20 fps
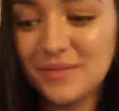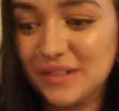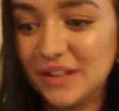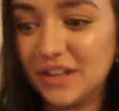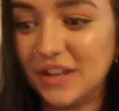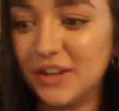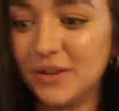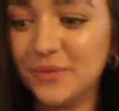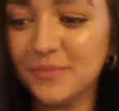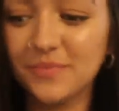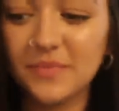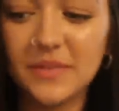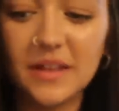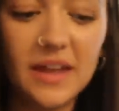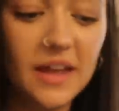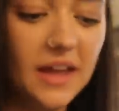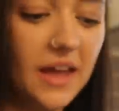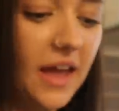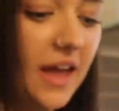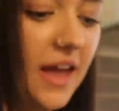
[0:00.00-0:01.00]
Cute.
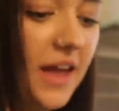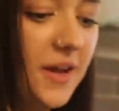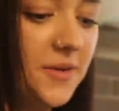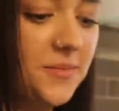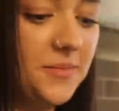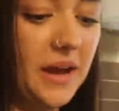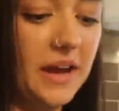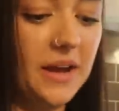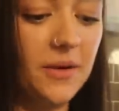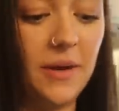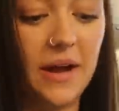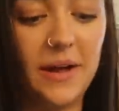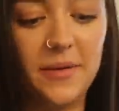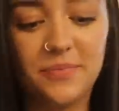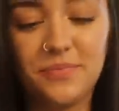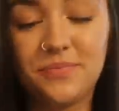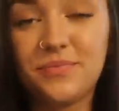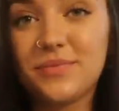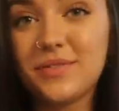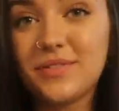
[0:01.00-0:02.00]
Anyway,
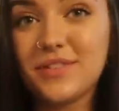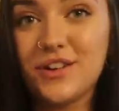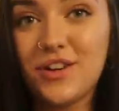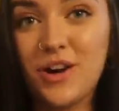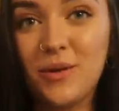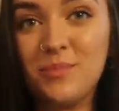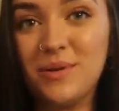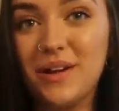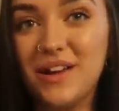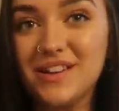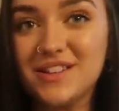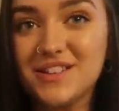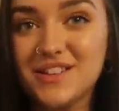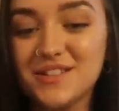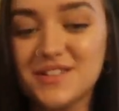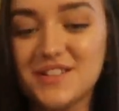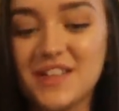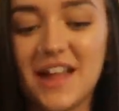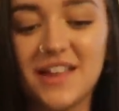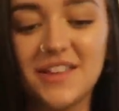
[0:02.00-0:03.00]
crumpets,
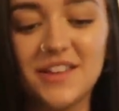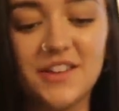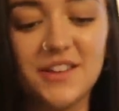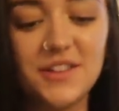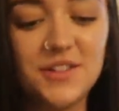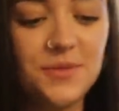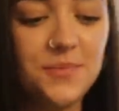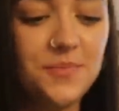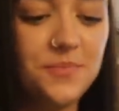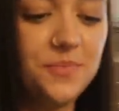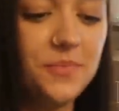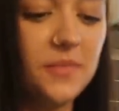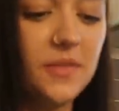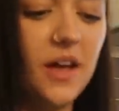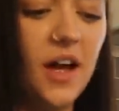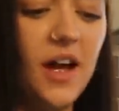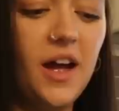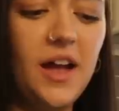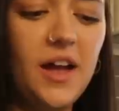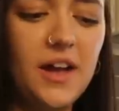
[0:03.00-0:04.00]
standard.
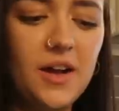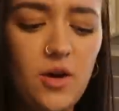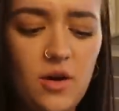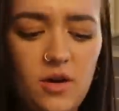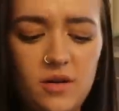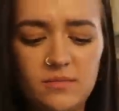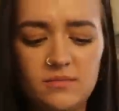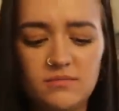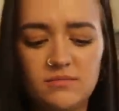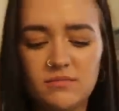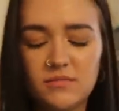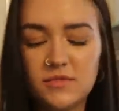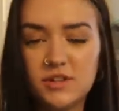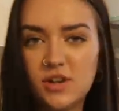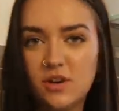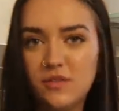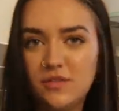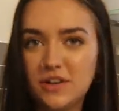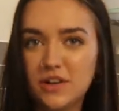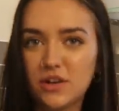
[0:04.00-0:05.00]
I got
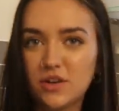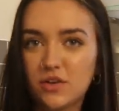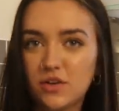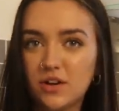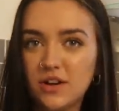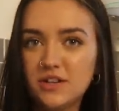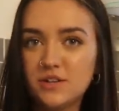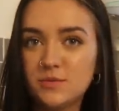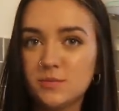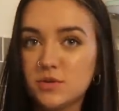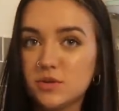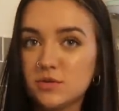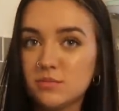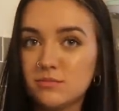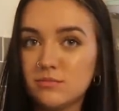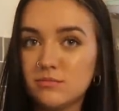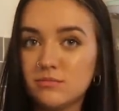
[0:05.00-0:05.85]
salt vinegar crisps.